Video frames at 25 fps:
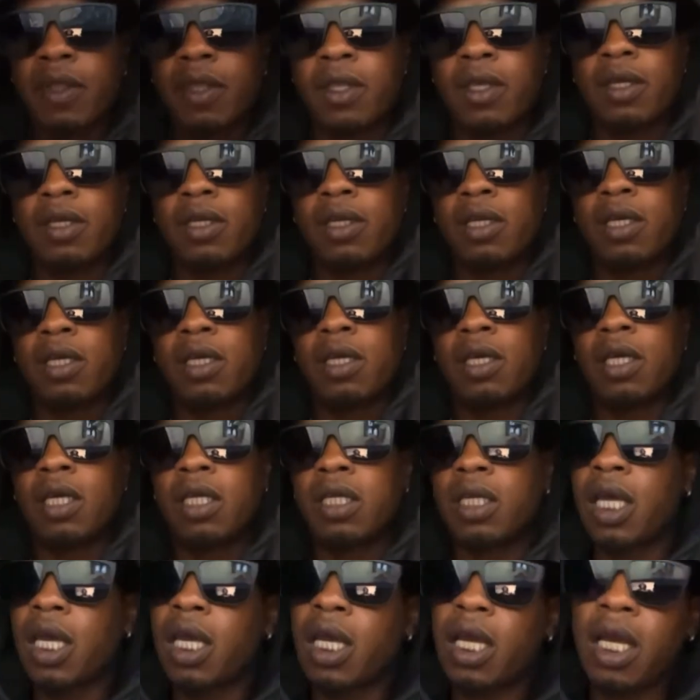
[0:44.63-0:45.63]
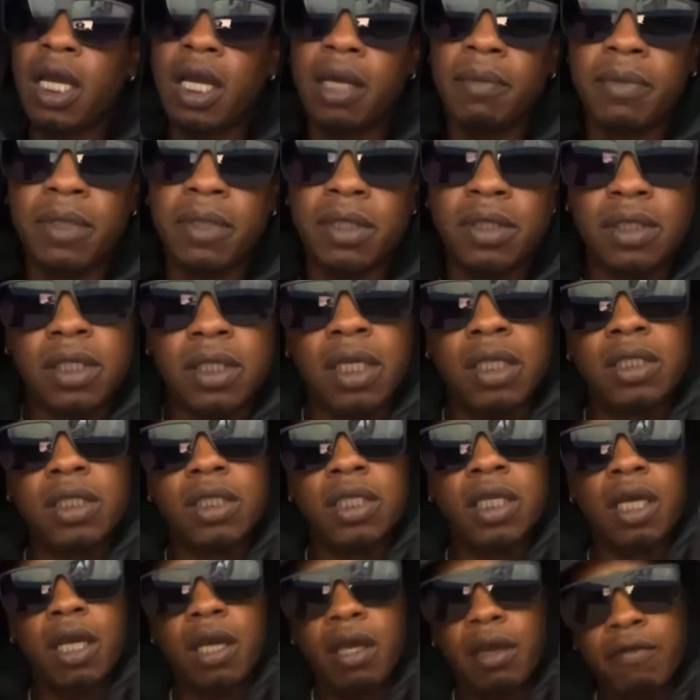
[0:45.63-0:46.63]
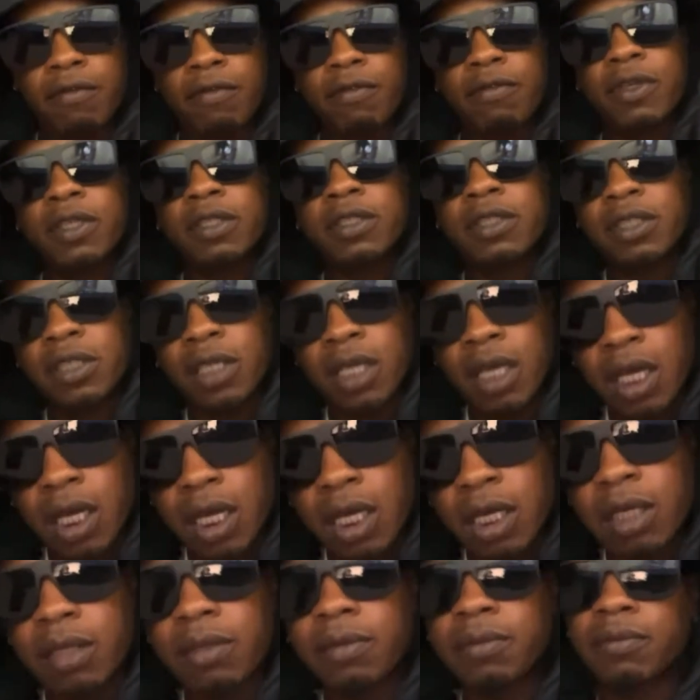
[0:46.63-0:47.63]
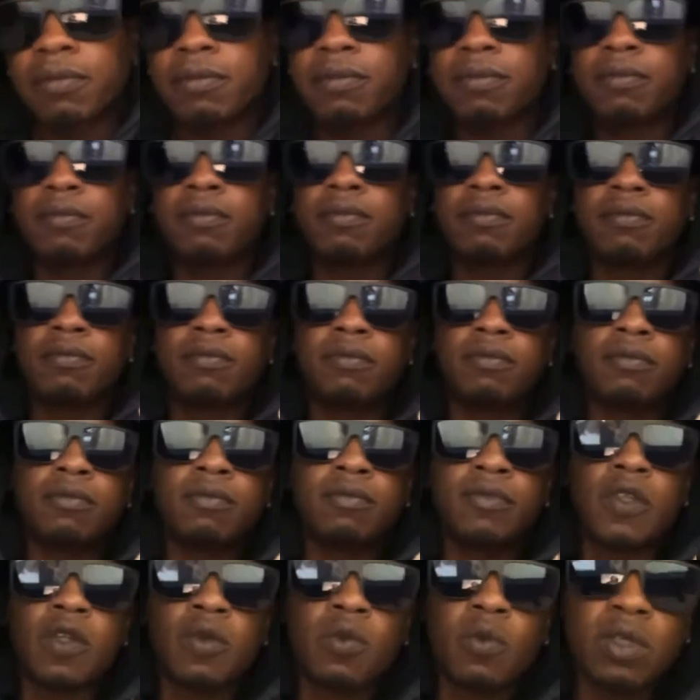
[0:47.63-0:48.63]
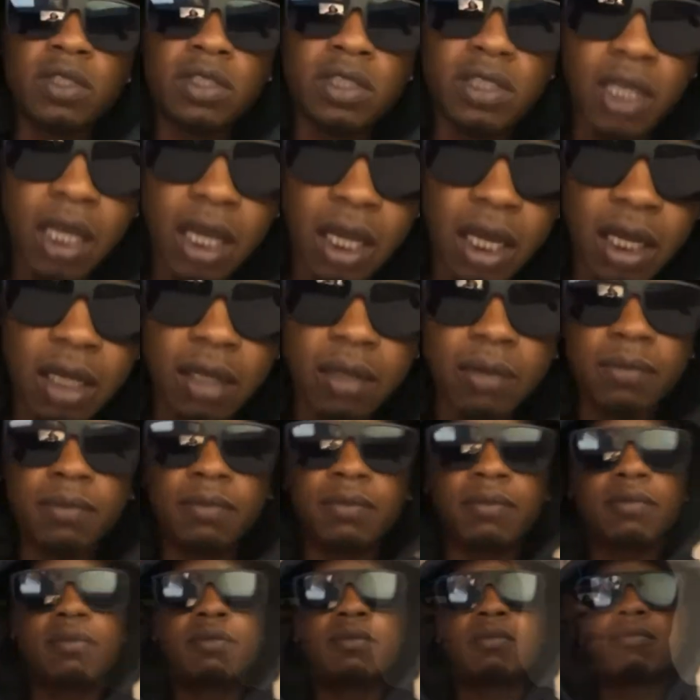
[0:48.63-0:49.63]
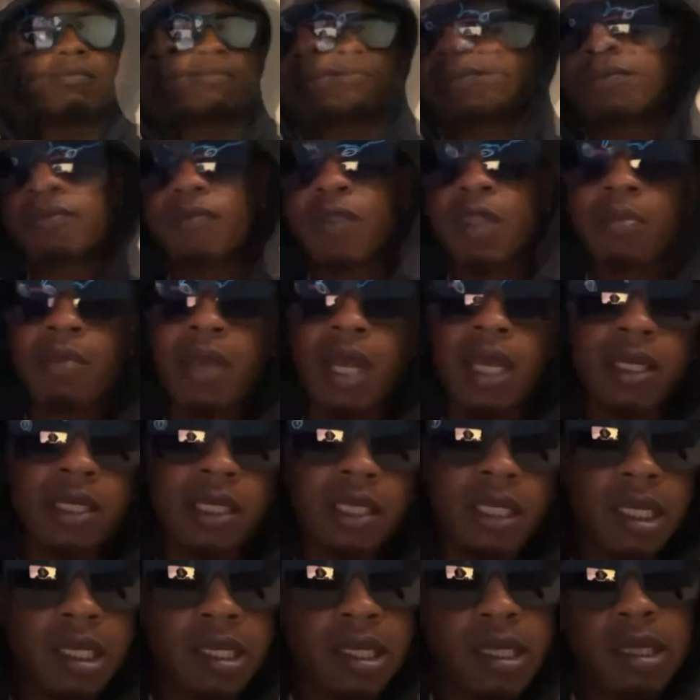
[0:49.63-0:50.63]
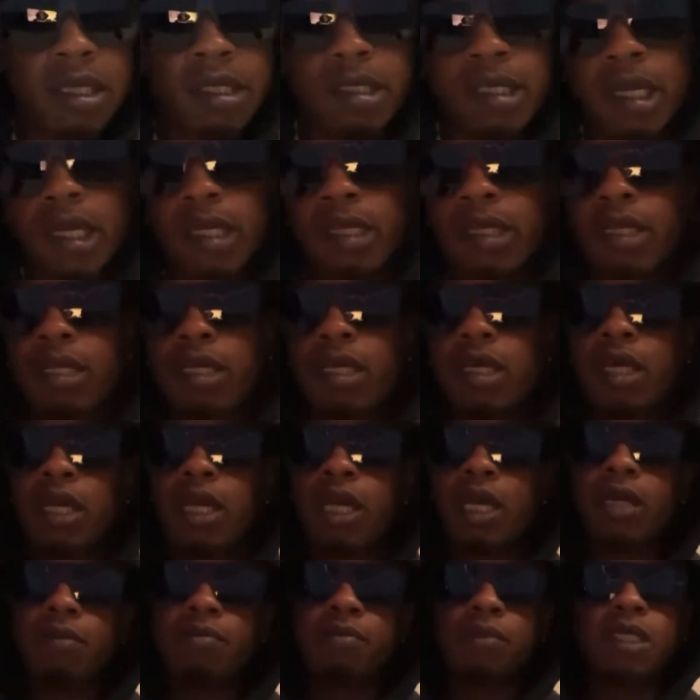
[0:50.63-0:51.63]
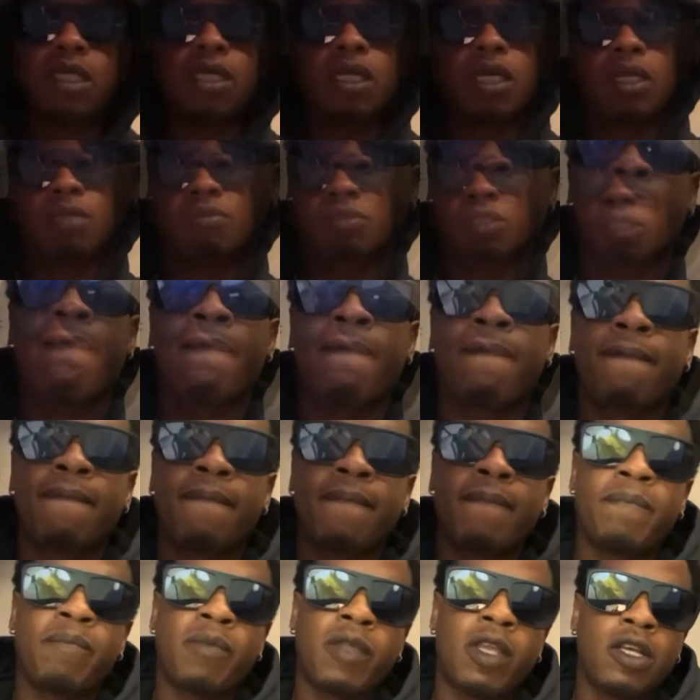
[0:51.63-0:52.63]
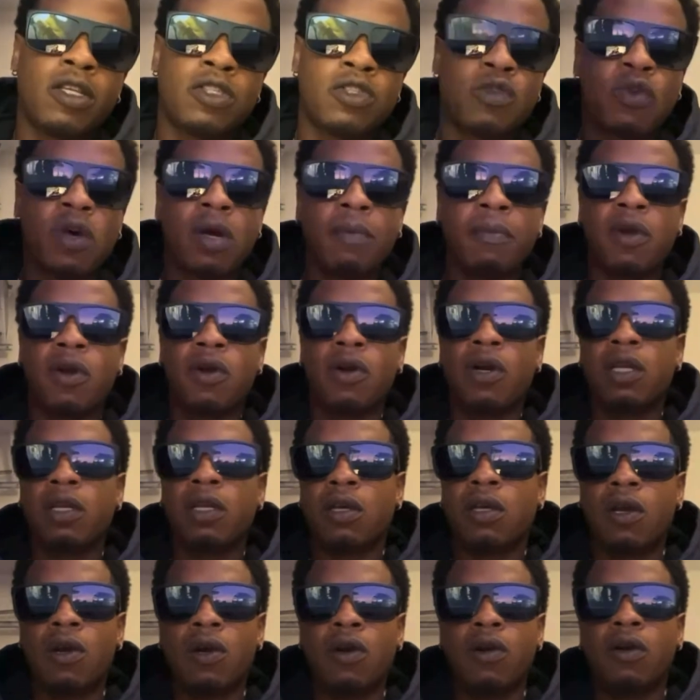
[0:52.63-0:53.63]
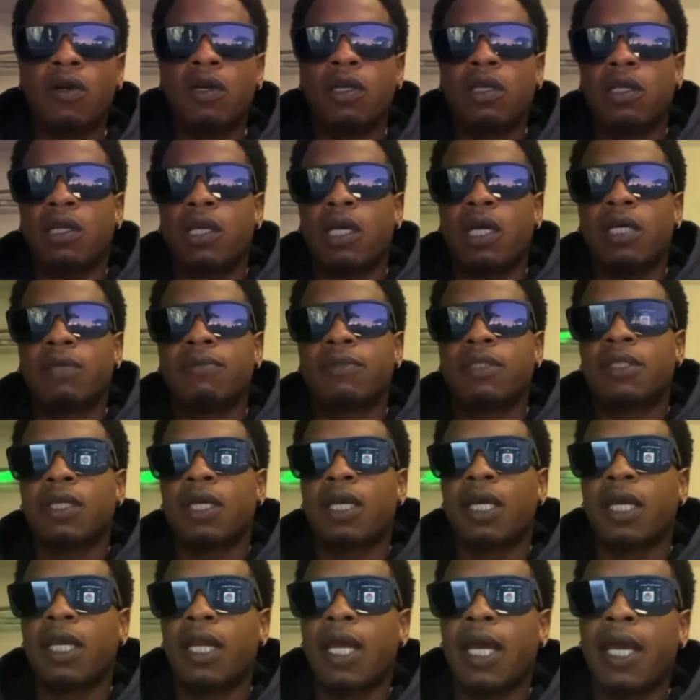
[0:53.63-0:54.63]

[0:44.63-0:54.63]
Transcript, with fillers: You did. Hit that comment section every time. What was that? About to give you another little up, you know what I'm saying? So I'm going to Cohen, you know what I'm saying?